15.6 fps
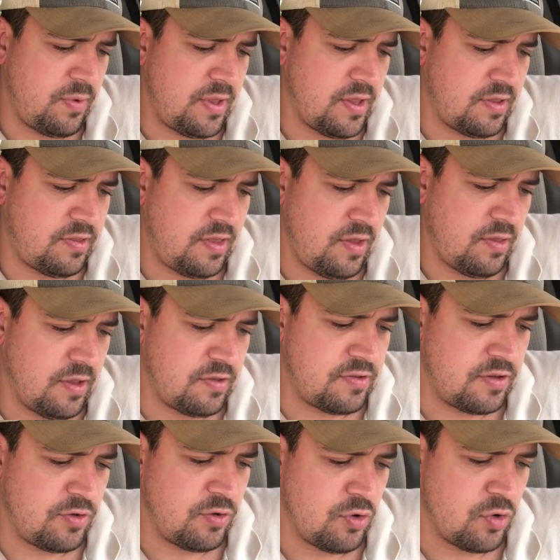let's
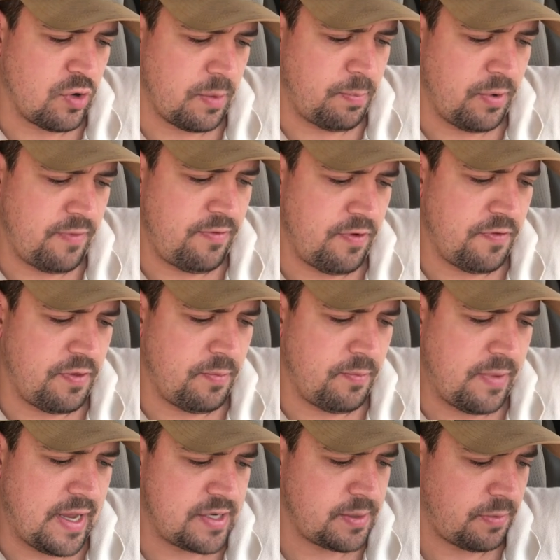just do a quick preview of the
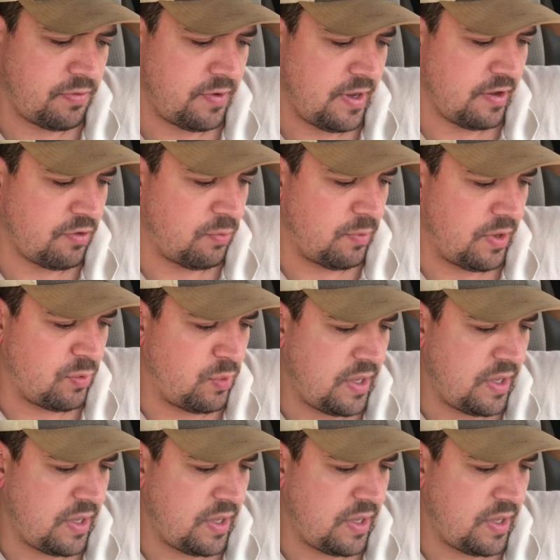matchups for next week.